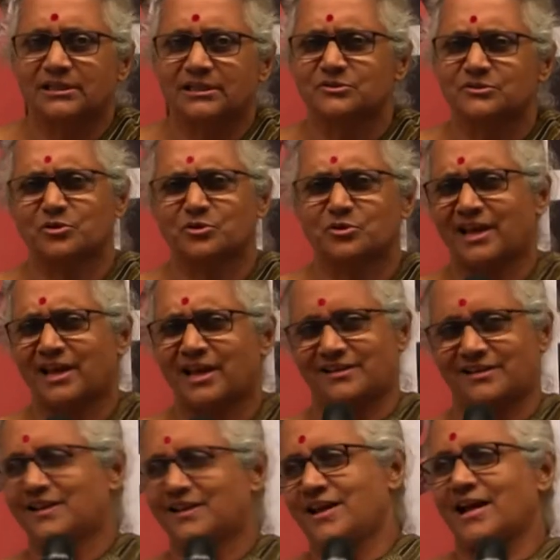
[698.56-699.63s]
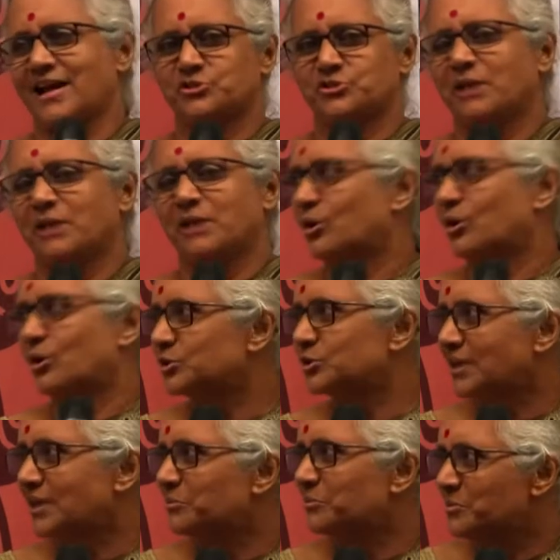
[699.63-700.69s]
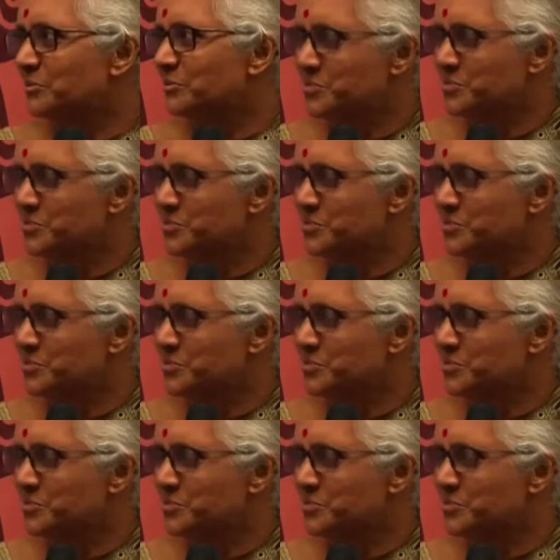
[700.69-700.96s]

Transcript: not sure I'm with you on that. But,